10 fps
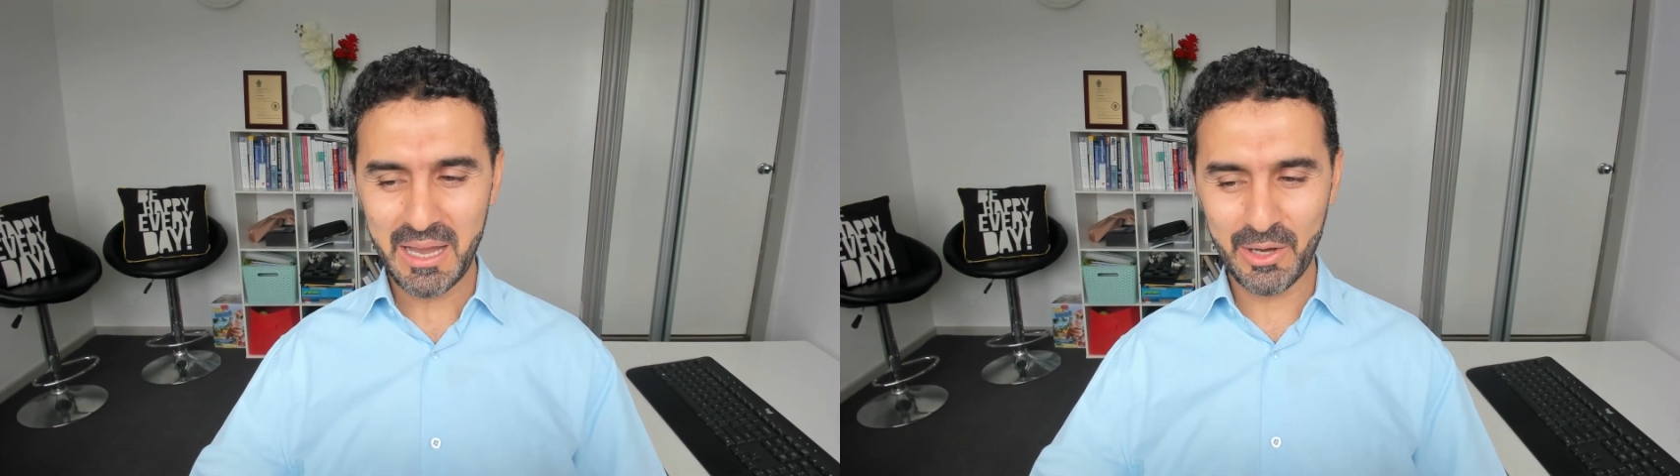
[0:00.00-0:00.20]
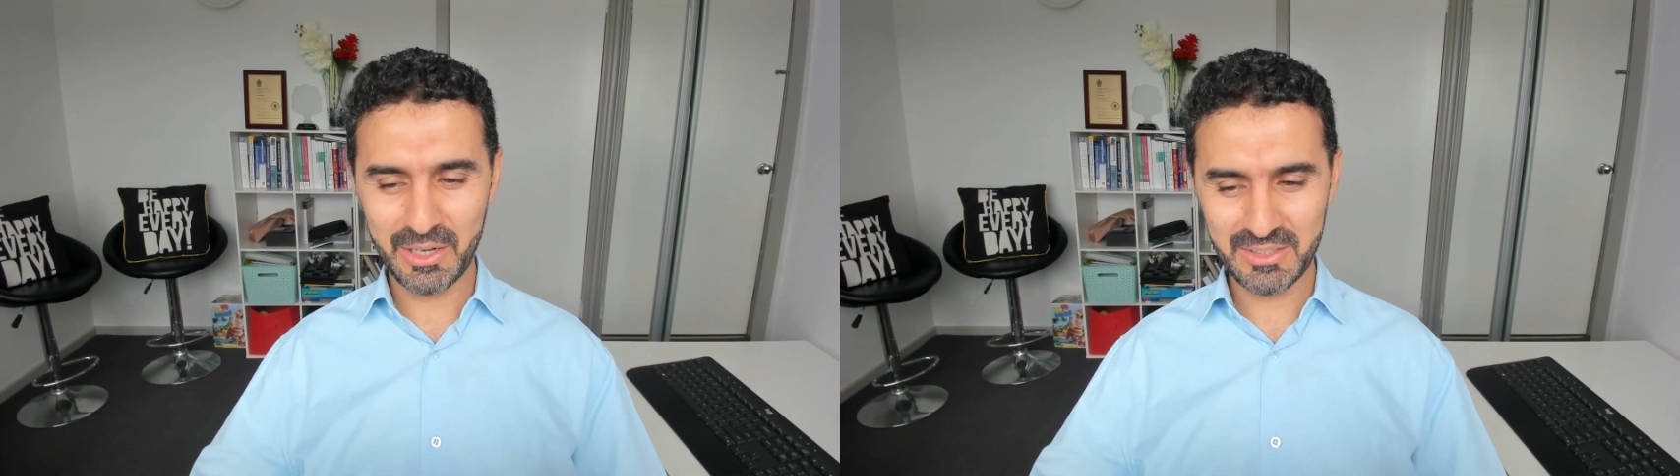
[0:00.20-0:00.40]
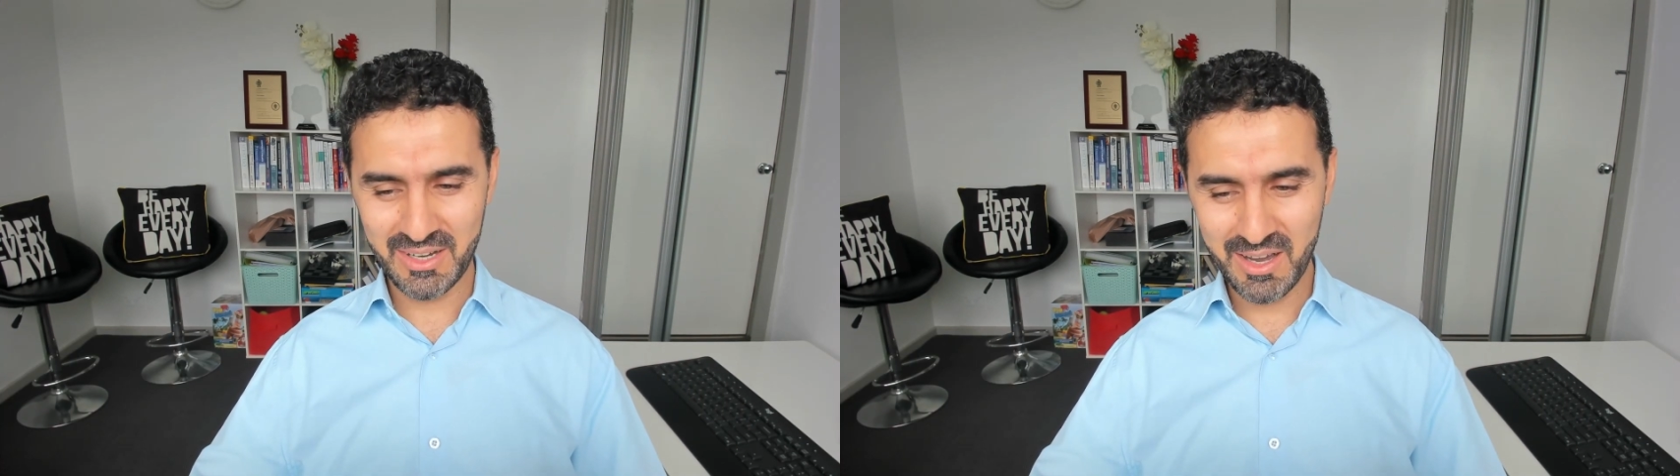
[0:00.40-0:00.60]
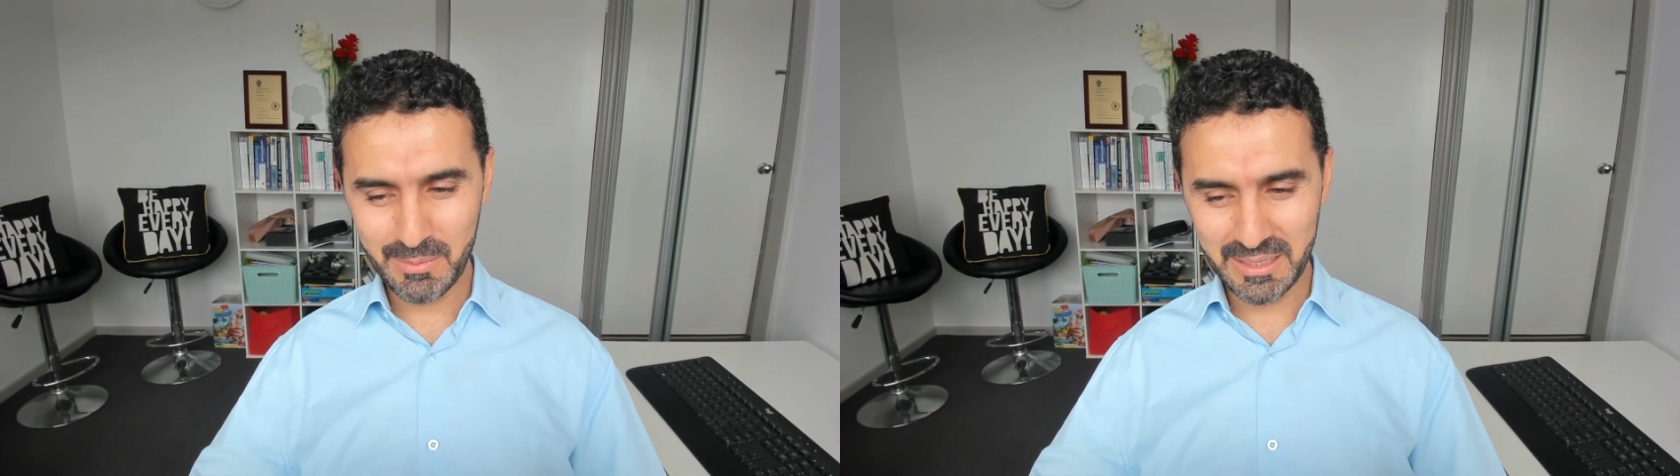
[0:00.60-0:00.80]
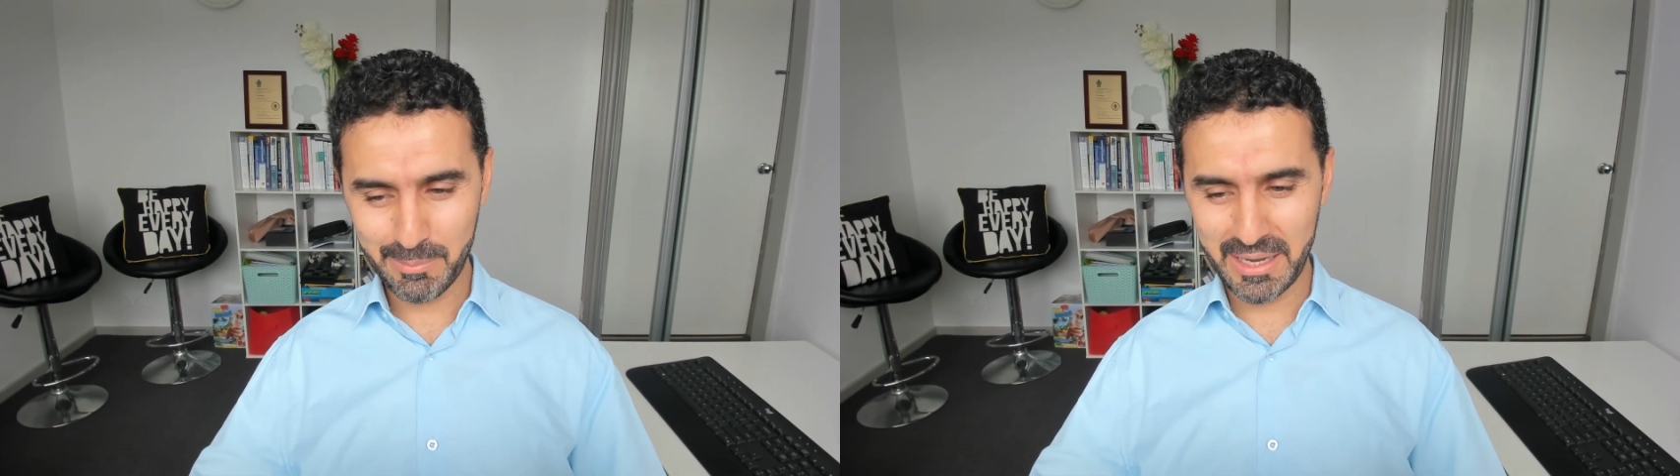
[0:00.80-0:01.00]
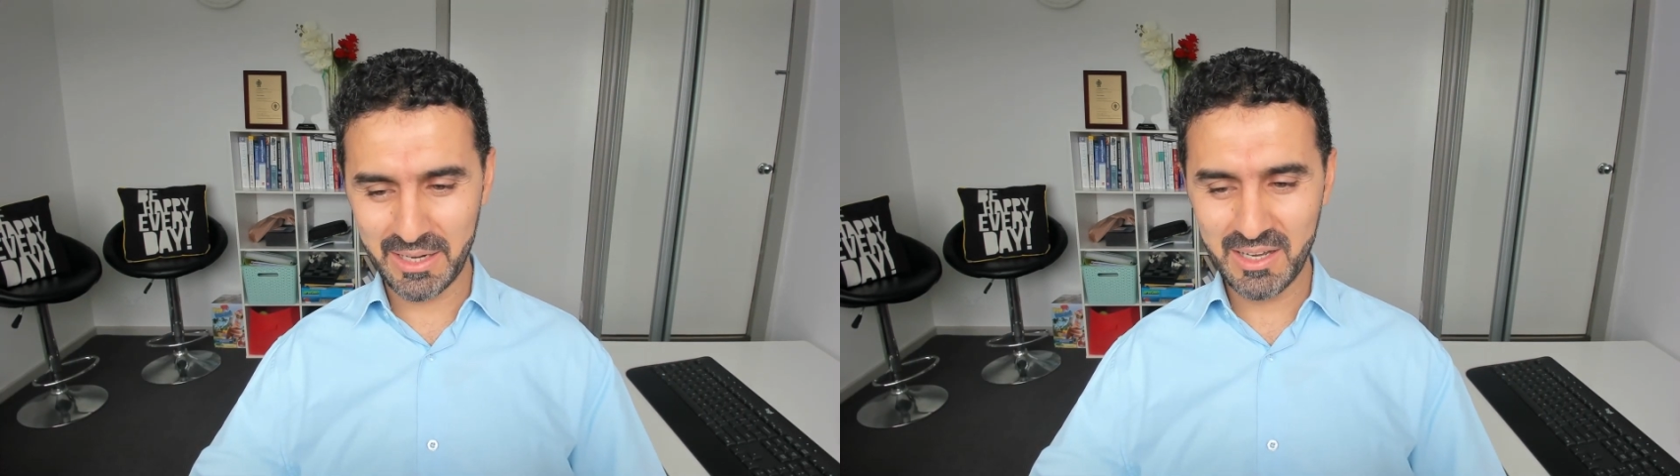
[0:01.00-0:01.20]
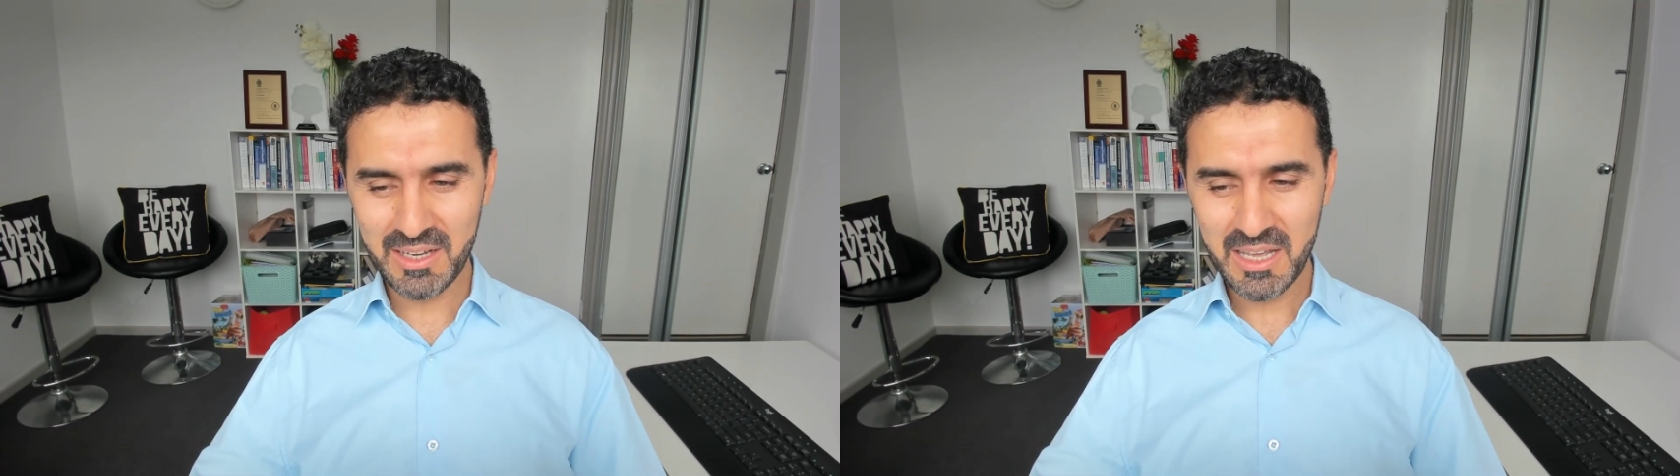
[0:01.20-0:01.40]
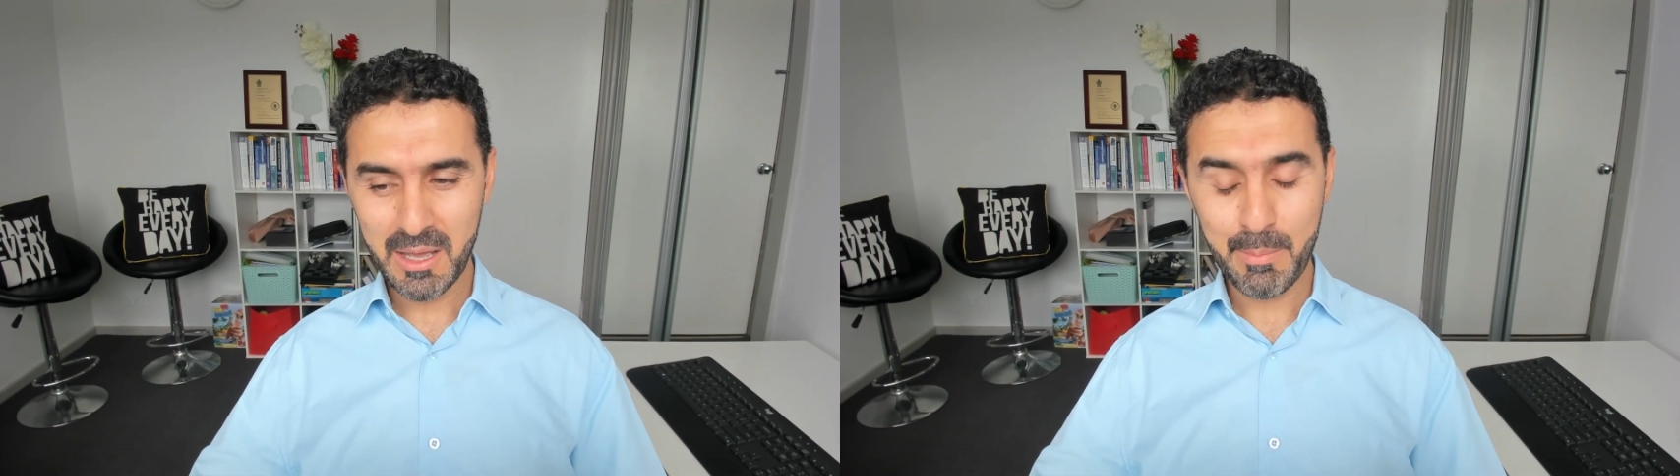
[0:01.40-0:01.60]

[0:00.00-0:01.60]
on a timely manner,